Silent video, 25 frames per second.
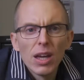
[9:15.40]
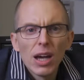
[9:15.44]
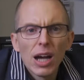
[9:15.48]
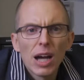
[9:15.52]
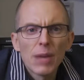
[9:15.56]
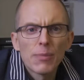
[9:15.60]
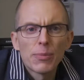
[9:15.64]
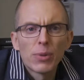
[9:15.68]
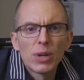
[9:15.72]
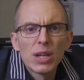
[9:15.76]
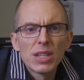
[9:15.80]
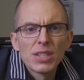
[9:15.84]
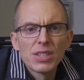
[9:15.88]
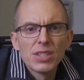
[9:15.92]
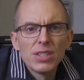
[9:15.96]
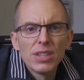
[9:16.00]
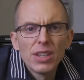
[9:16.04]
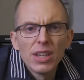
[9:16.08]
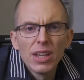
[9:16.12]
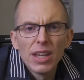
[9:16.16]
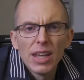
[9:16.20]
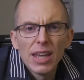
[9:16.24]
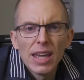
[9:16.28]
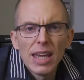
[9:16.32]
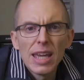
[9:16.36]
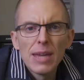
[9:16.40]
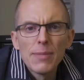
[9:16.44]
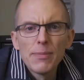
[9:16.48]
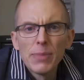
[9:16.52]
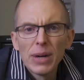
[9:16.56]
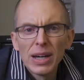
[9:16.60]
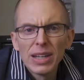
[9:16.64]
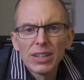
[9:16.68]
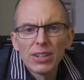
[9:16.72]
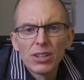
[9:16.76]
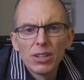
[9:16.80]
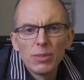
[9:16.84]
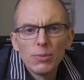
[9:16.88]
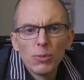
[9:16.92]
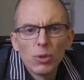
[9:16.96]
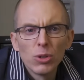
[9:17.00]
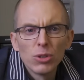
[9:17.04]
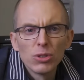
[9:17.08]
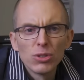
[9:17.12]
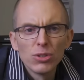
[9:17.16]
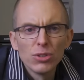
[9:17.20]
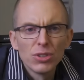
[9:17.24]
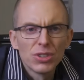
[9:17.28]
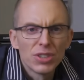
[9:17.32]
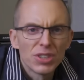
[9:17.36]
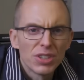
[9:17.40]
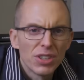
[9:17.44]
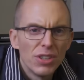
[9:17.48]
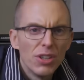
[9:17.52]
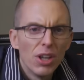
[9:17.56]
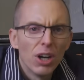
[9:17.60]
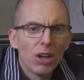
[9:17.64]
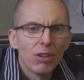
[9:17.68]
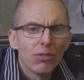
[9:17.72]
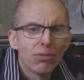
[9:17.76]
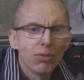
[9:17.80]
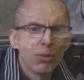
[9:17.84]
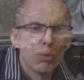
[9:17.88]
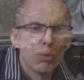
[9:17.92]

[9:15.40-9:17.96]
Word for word: At present, eight battery modules is enough